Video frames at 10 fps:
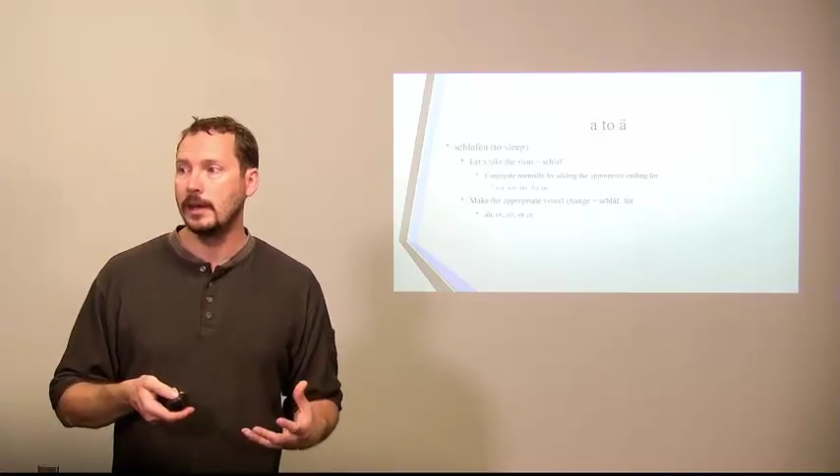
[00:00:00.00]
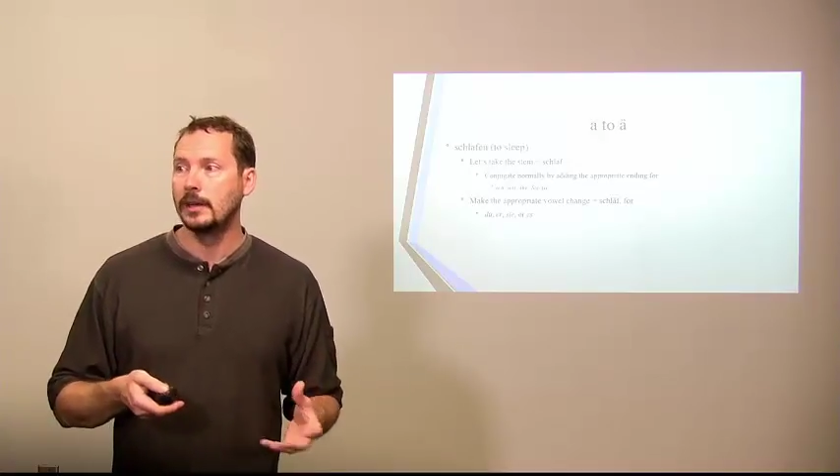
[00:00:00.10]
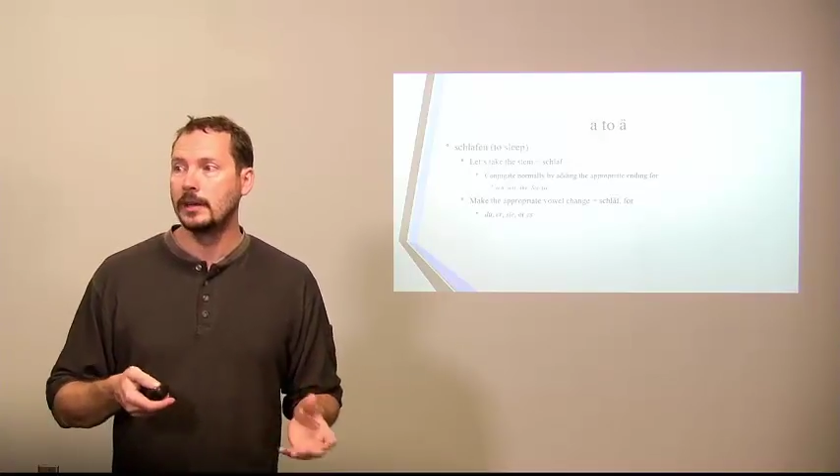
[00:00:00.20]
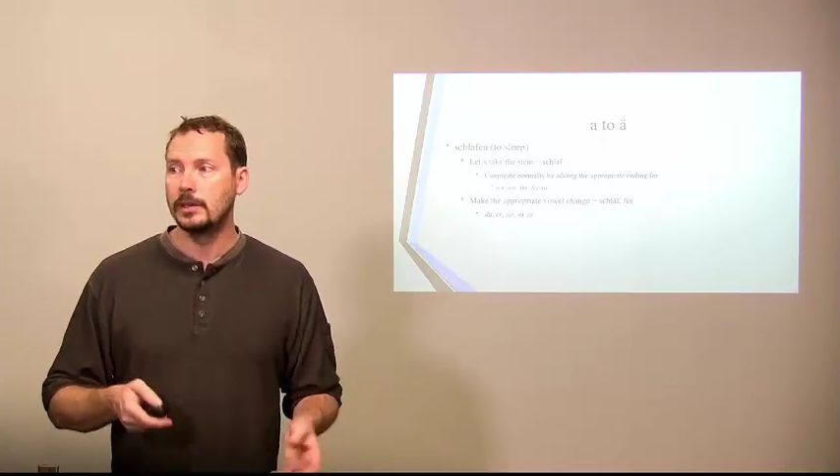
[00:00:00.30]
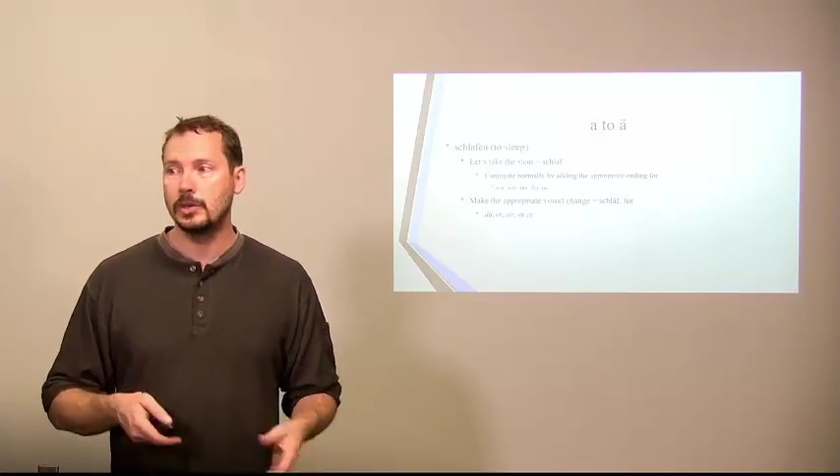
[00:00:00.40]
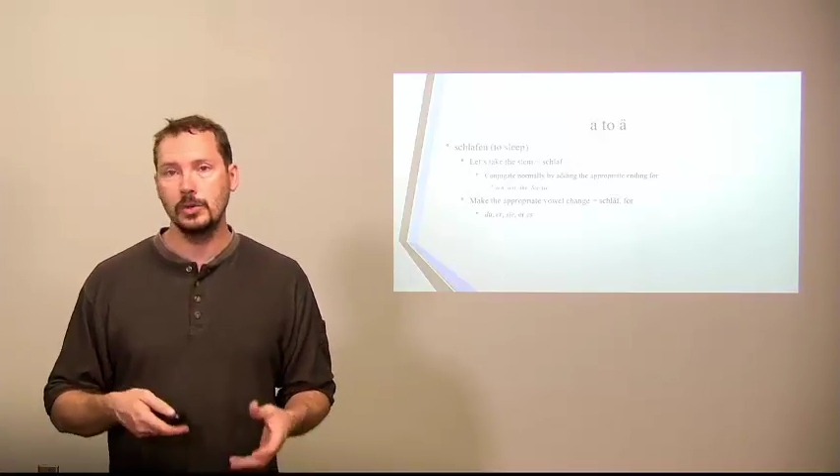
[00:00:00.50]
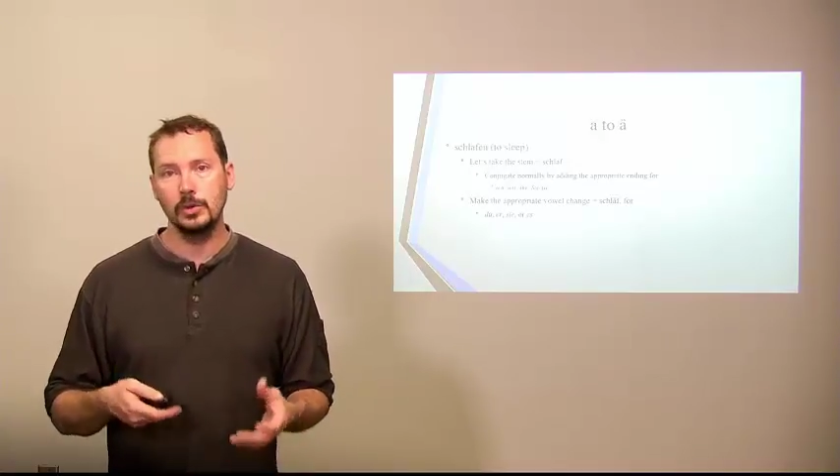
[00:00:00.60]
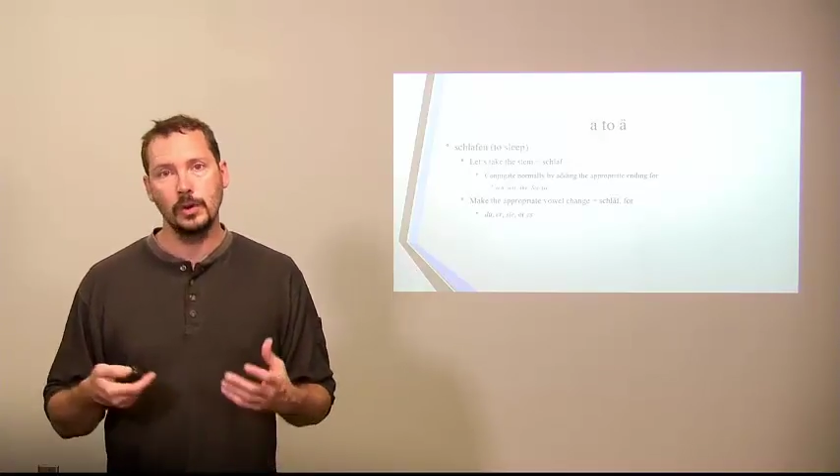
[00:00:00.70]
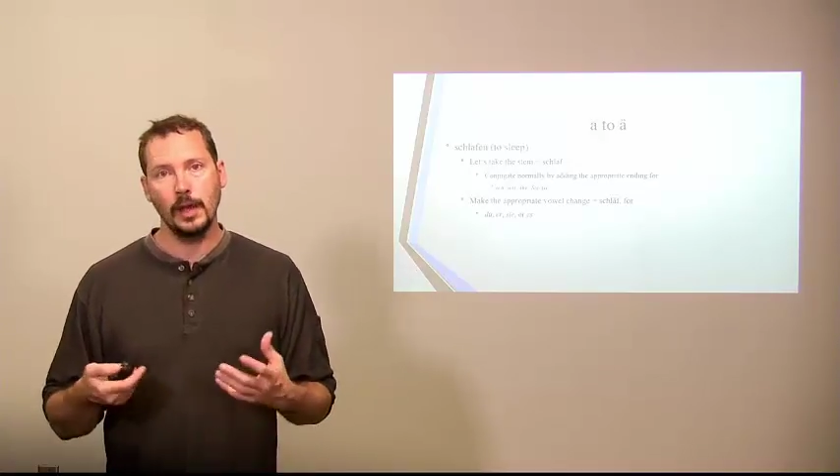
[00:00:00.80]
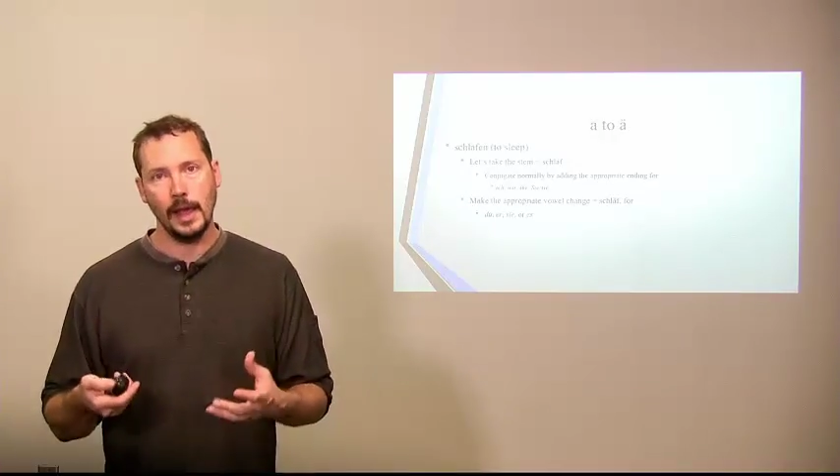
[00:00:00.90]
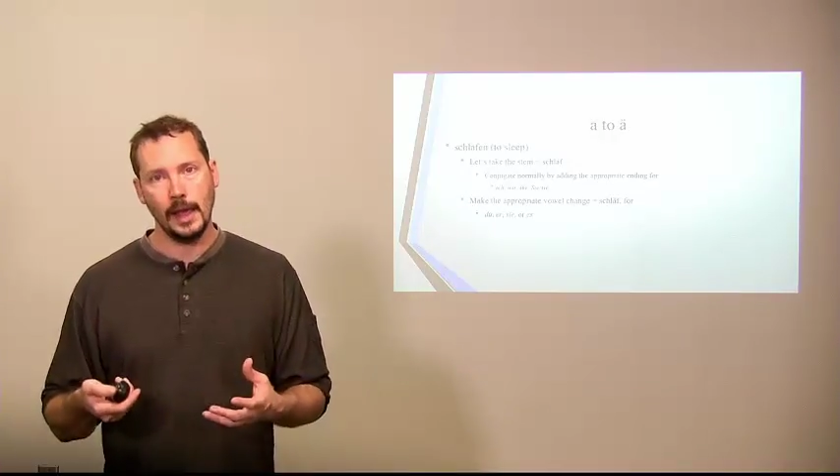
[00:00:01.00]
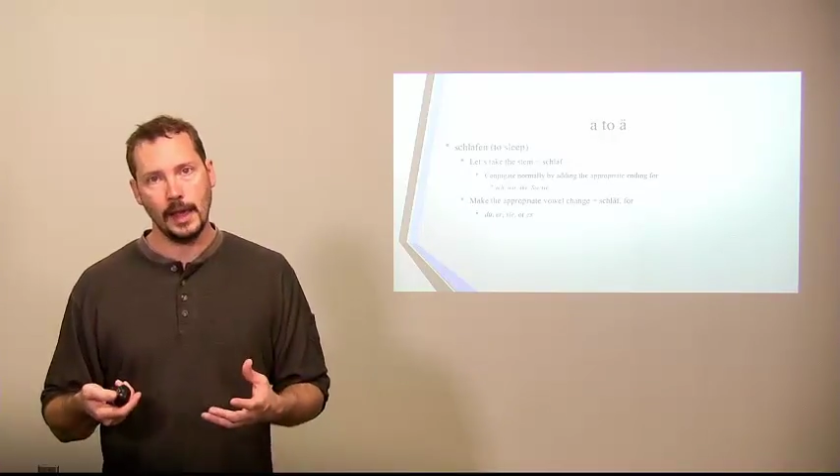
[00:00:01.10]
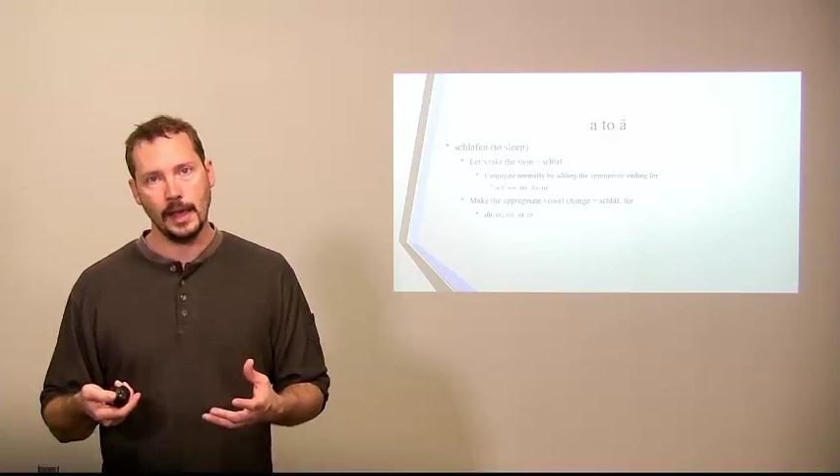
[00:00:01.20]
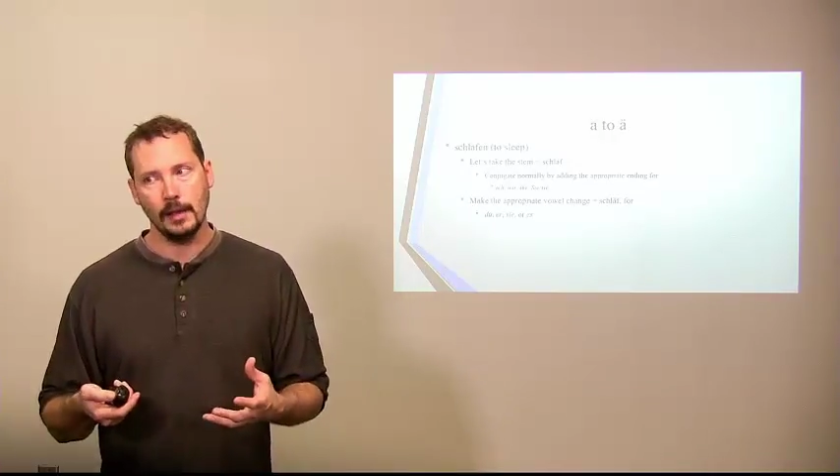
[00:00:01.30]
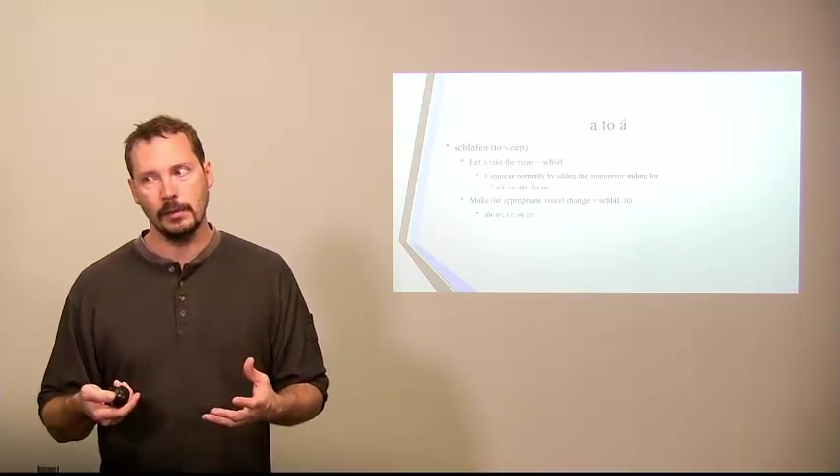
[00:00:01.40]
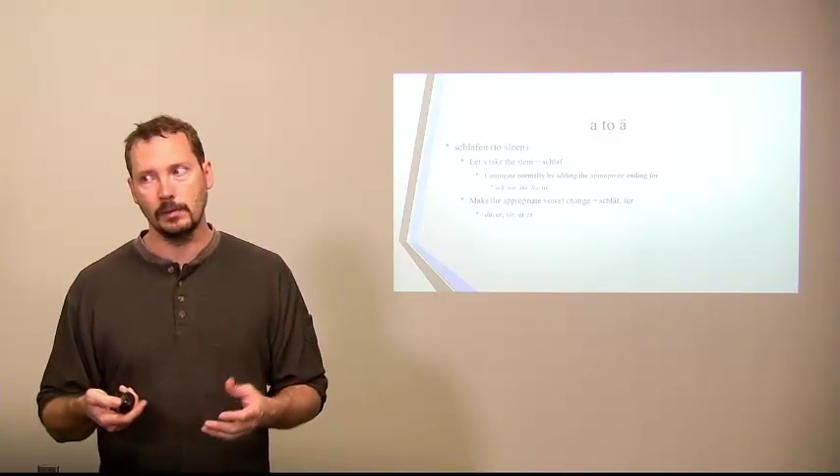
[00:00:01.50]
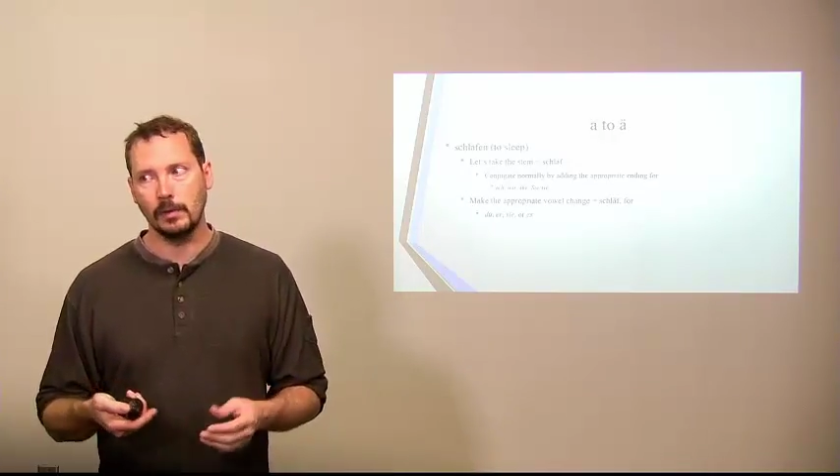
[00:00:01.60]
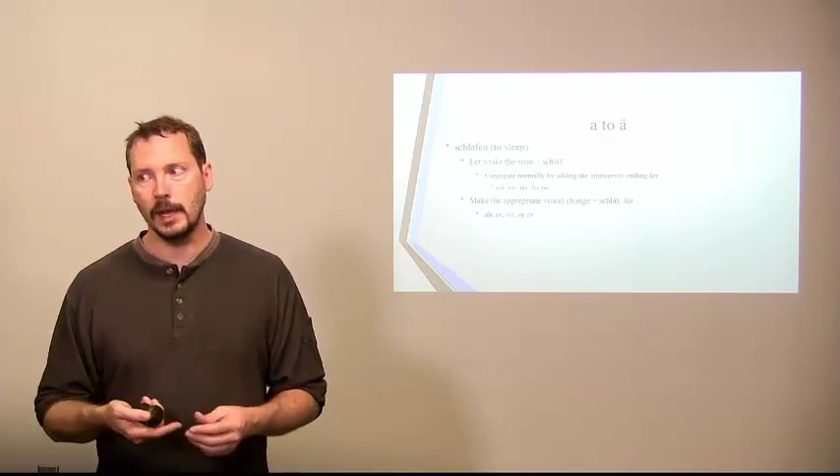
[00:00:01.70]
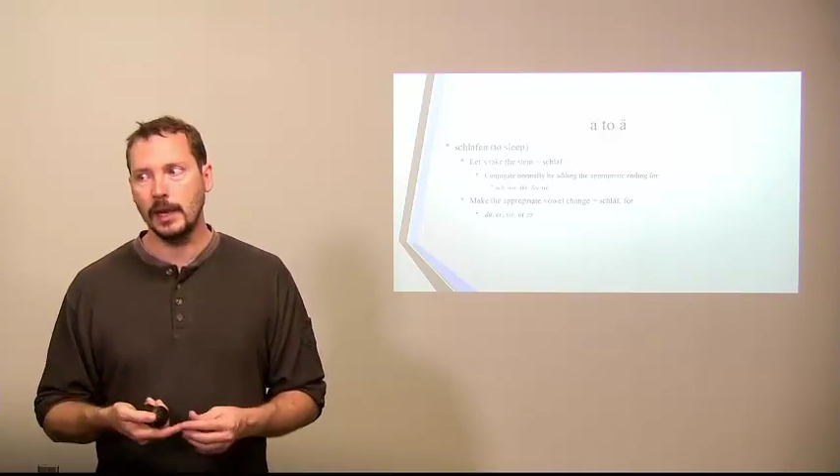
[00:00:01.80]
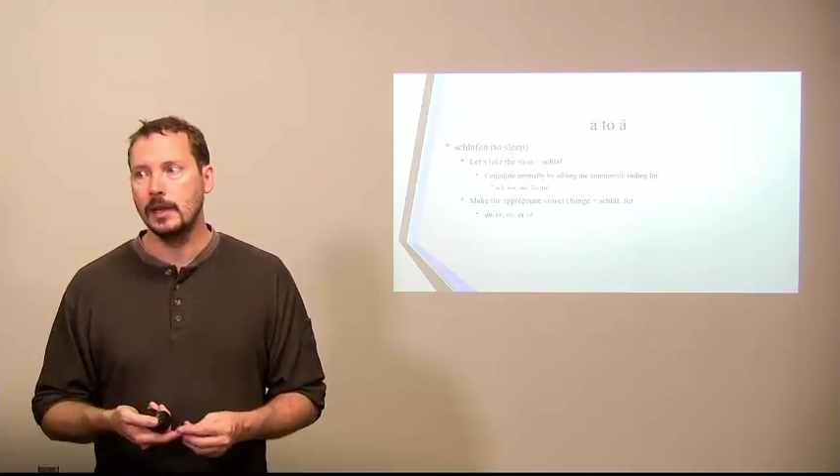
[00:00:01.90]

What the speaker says: to E, right?